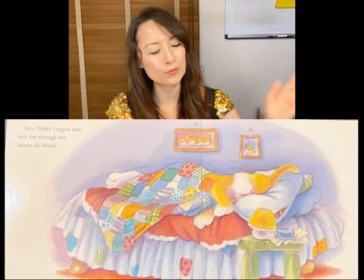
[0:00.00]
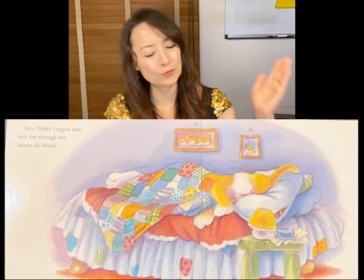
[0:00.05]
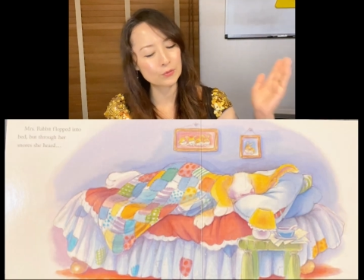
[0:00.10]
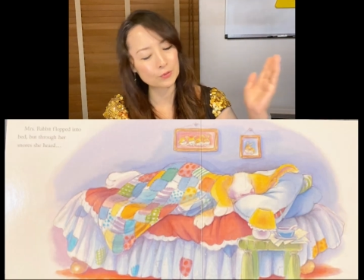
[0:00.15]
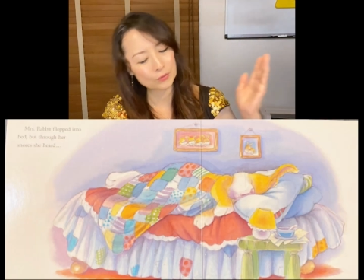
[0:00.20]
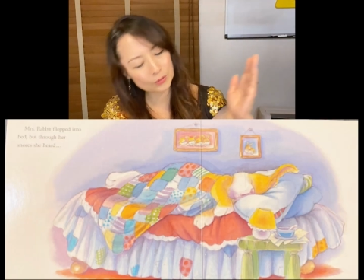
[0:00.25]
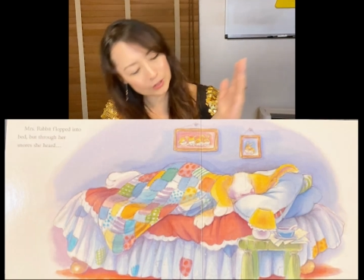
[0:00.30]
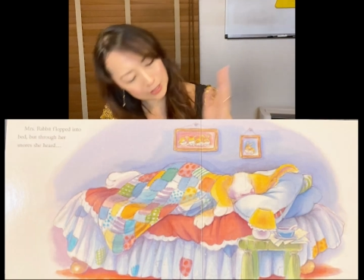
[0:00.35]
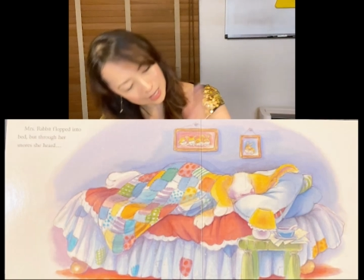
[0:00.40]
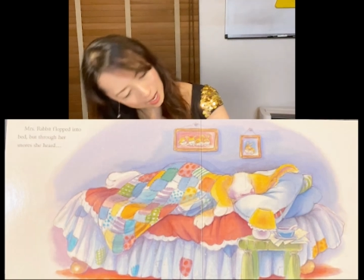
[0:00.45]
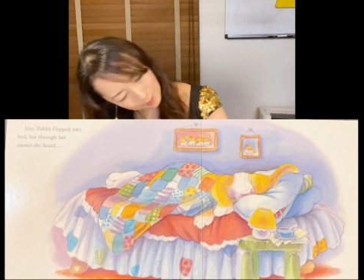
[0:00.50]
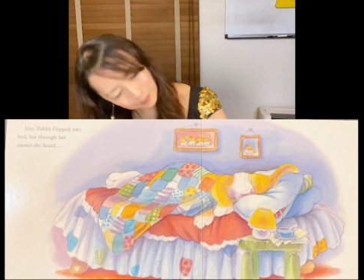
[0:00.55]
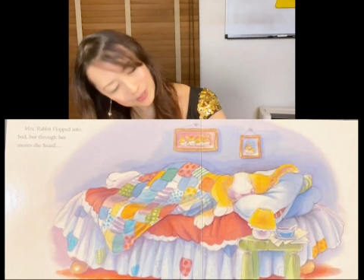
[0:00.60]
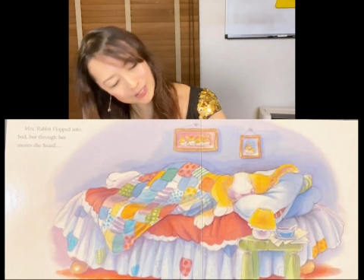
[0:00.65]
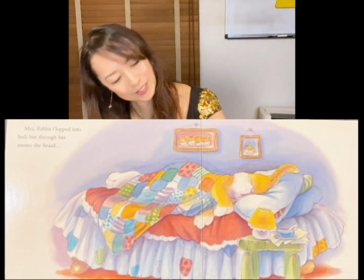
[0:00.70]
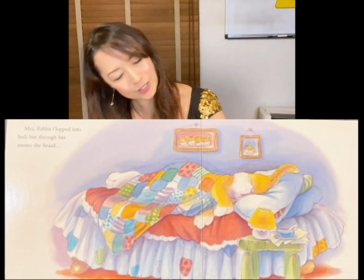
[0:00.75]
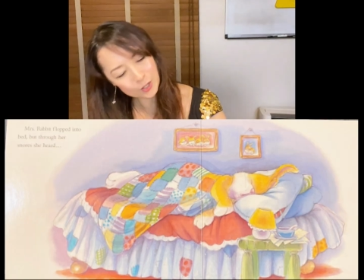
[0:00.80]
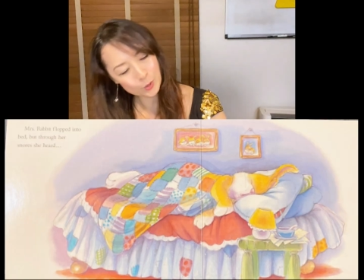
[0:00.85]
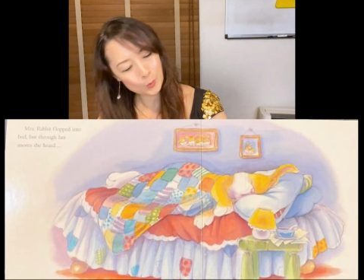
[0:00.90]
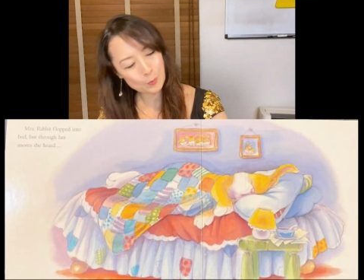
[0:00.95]
flopped
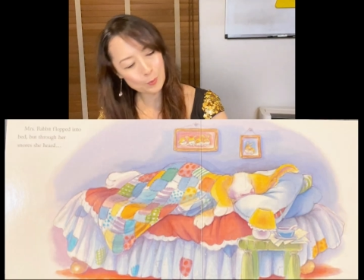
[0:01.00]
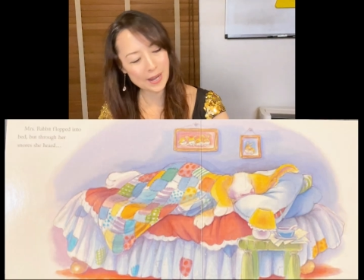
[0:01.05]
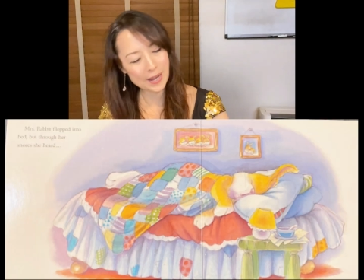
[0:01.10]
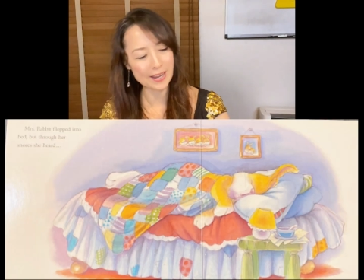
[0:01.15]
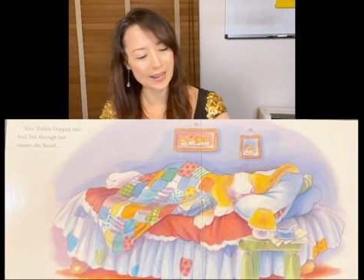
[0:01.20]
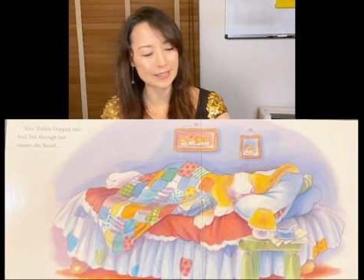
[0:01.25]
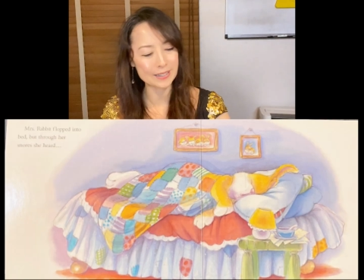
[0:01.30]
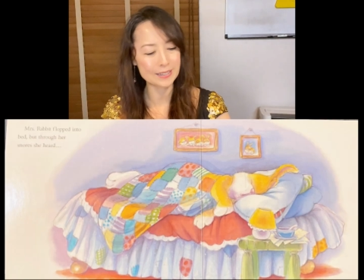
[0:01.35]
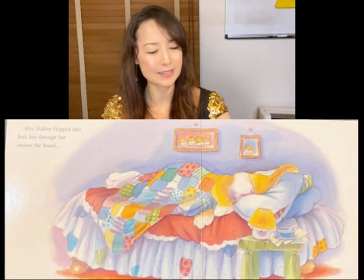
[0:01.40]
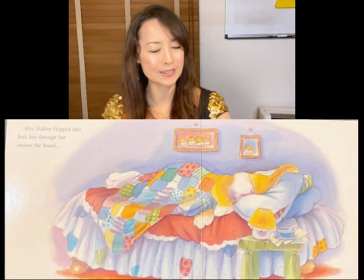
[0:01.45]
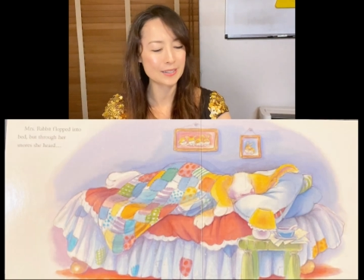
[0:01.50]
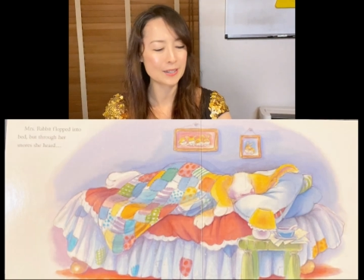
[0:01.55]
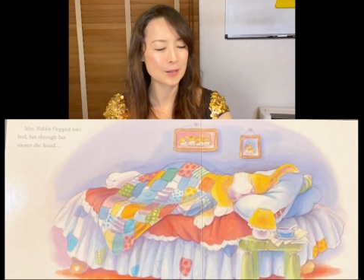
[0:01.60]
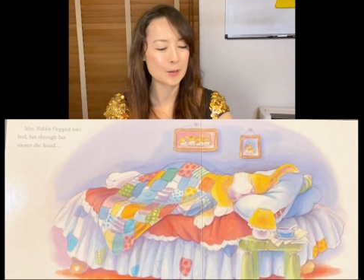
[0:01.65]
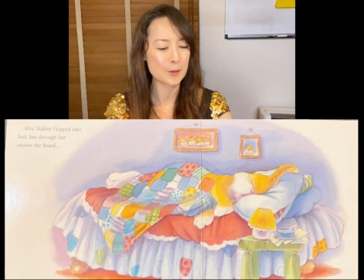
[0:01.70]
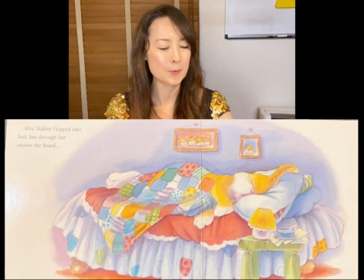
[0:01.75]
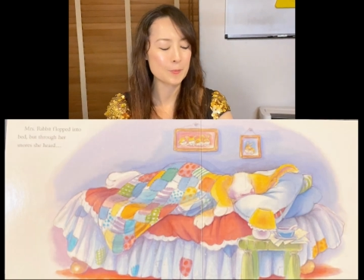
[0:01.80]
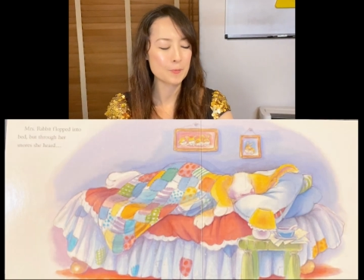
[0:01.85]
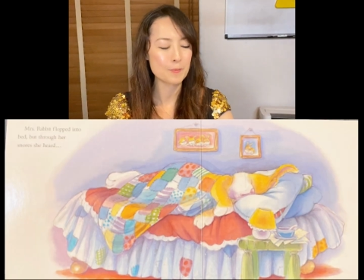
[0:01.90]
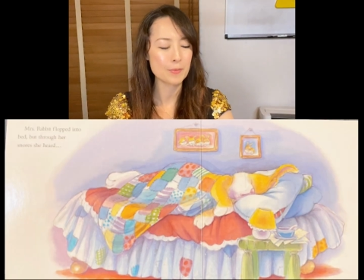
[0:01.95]
into bed.
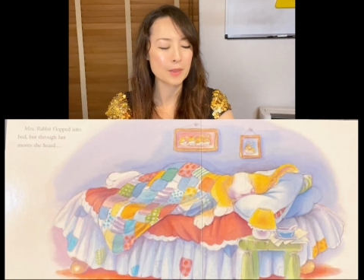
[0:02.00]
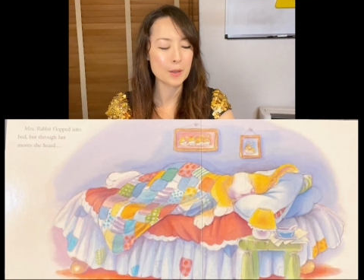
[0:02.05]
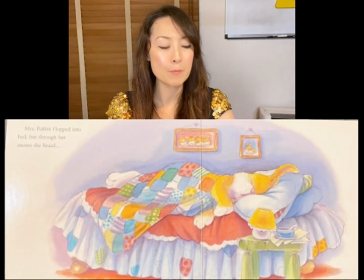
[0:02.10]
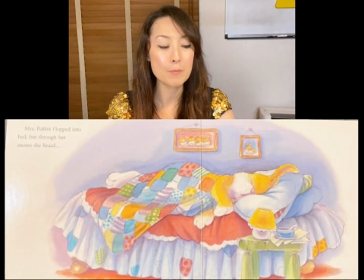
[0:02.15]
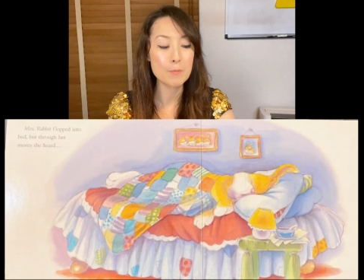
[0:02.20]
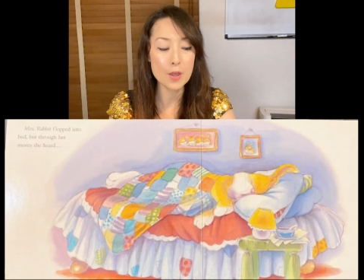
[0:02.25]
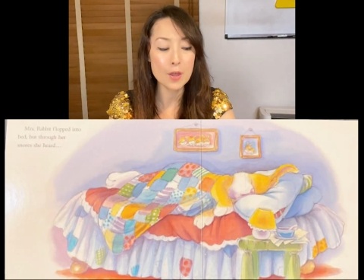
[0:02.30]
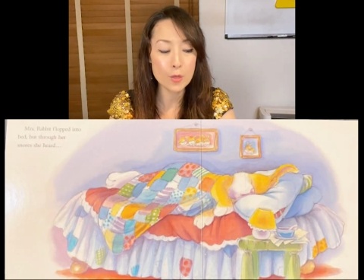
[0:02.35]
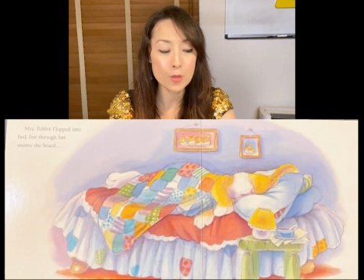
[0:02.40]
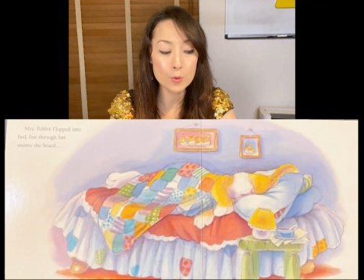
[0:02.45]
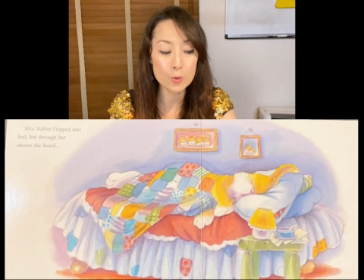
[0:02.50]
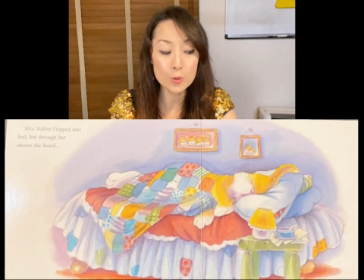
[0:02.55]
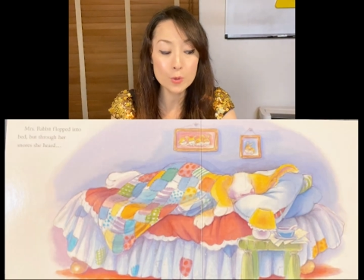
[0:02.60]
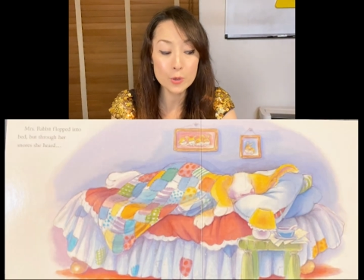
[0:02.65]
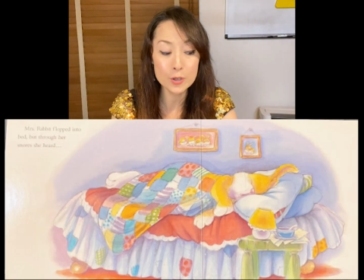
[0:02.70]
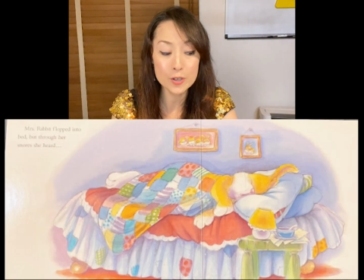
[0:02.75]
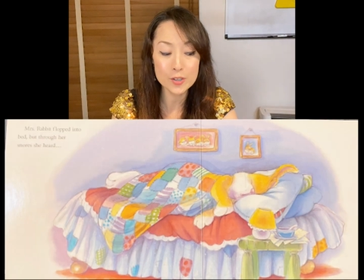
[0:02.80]
But through her